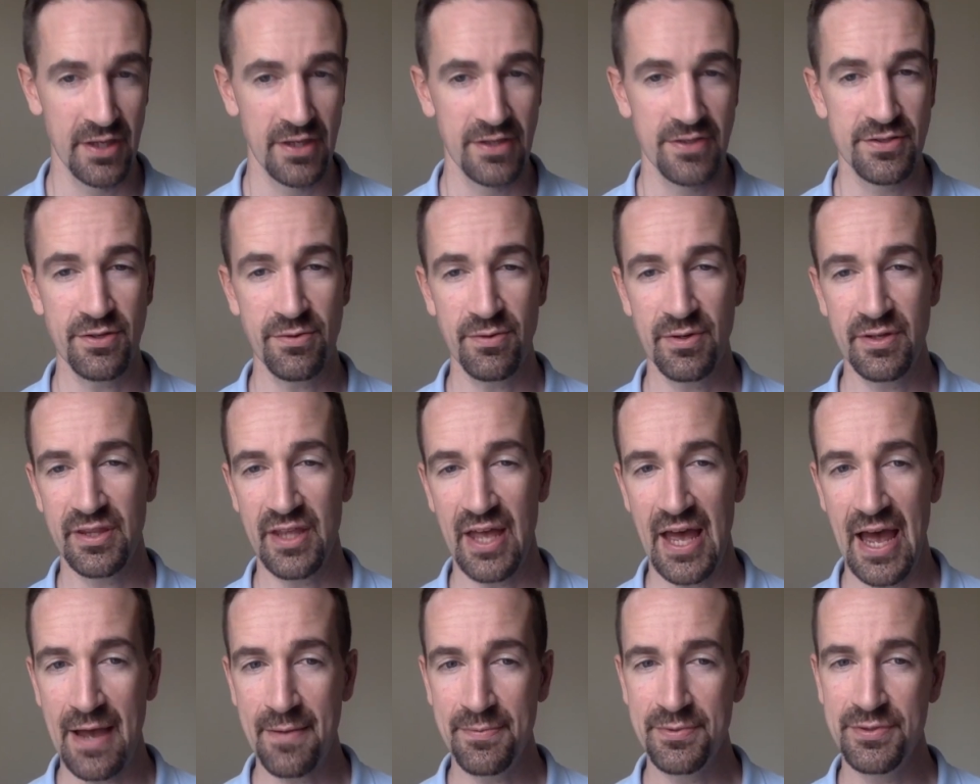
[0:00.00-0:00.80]
So with
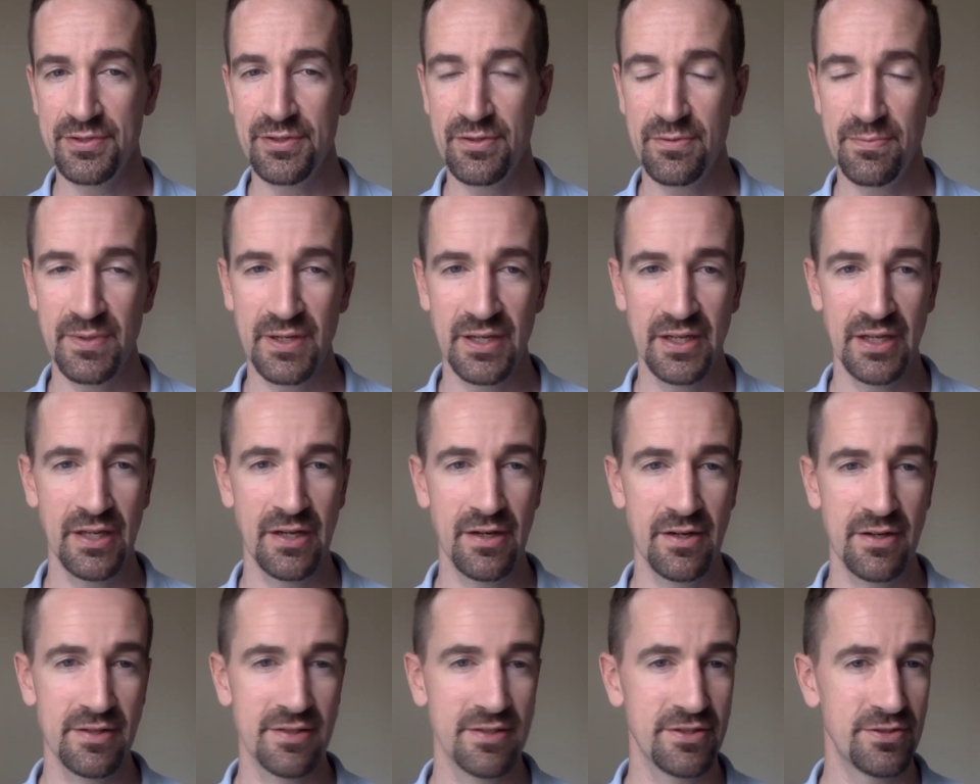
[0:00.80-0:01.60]
absolute
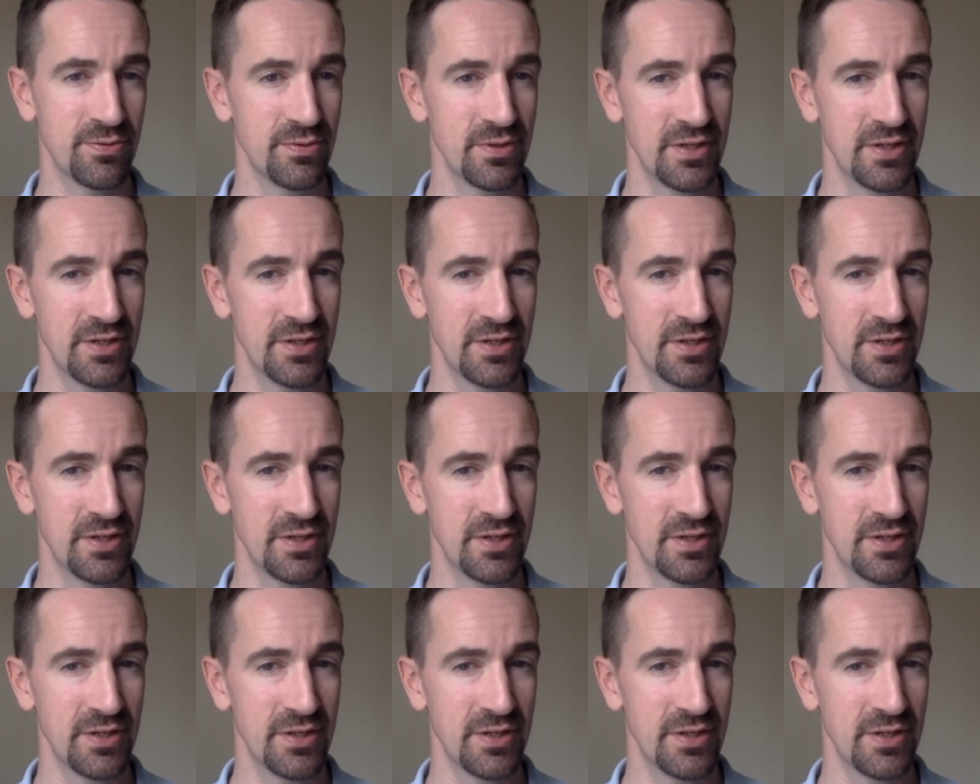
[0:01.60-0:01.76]
beginners, this would